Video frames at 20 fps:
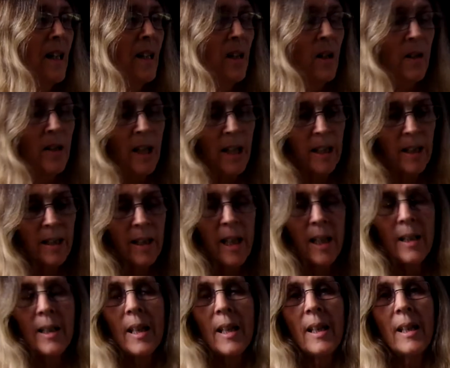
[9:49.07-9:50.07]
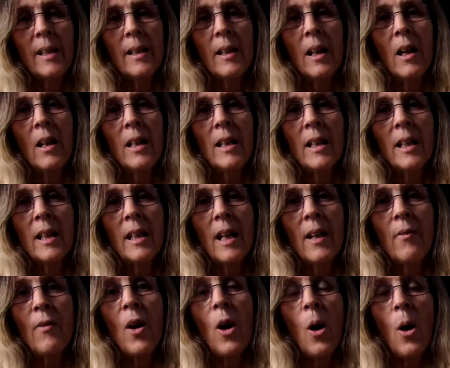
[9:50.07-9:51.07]
know that Tessa is going to
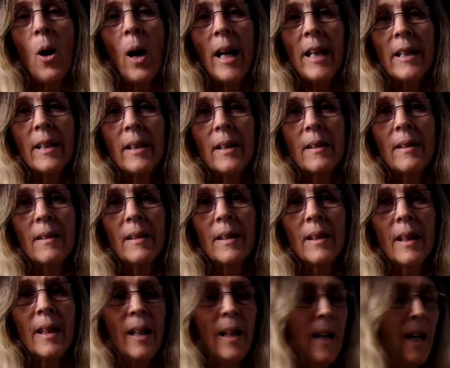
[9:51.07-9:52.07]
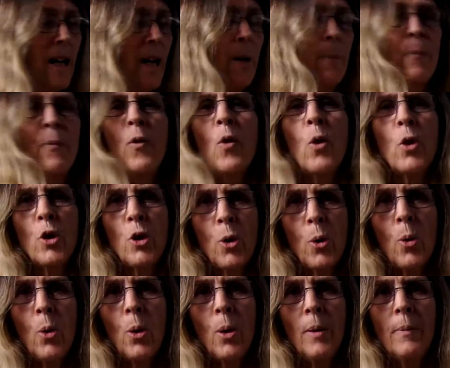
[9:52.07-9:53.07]
love height, for
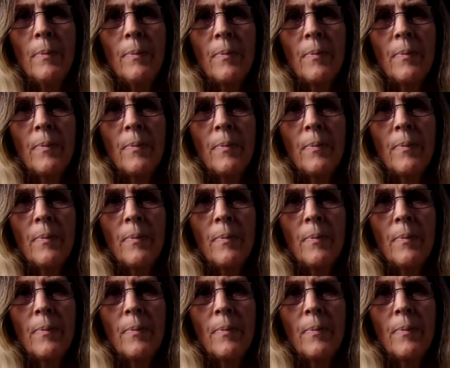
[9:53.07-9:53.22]
sure.